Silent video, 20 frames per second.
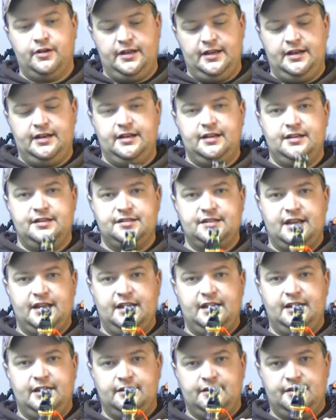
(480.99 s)
It is
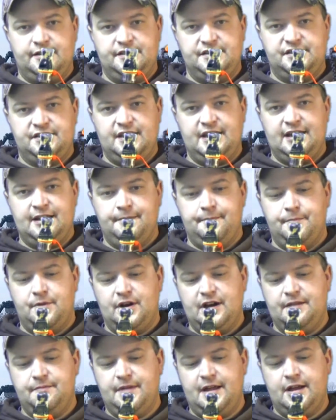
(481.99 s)
a zinc
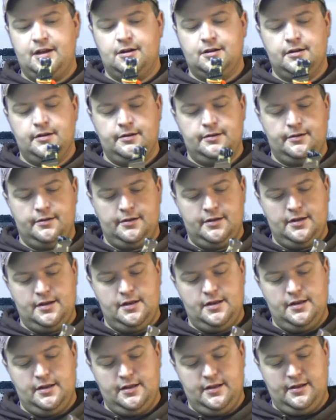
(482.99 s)
moneymaker
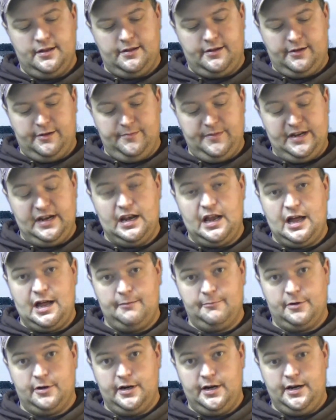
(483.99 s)
in
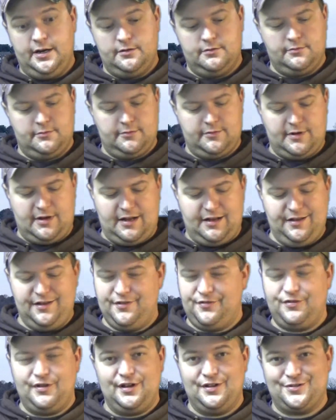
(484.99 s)
lime green. I
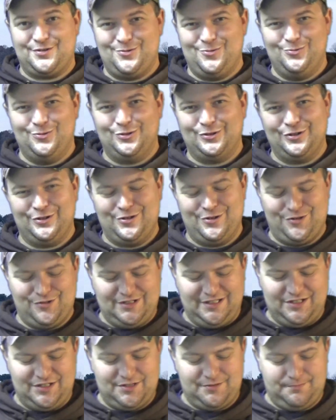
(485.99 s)
think it's a cool looking call.
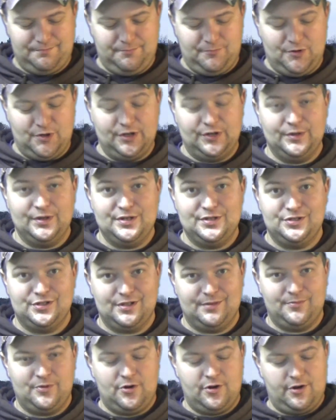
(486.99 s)
That's one of the reasons
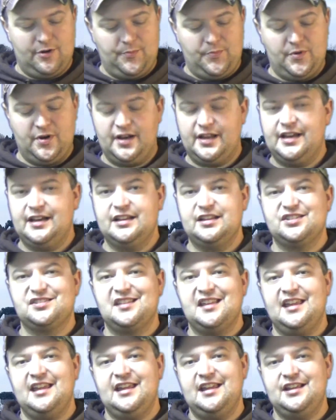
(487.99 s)
I bought it. But it is
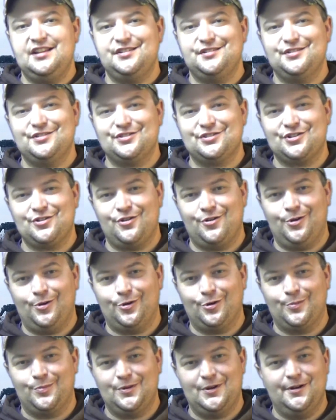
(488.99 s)
the easiest
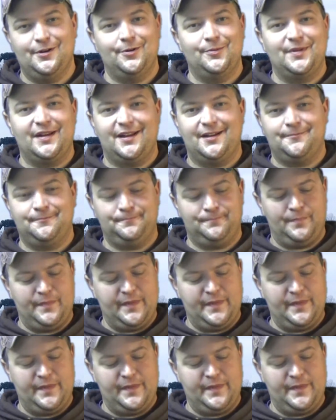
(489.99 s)
call to blow, man.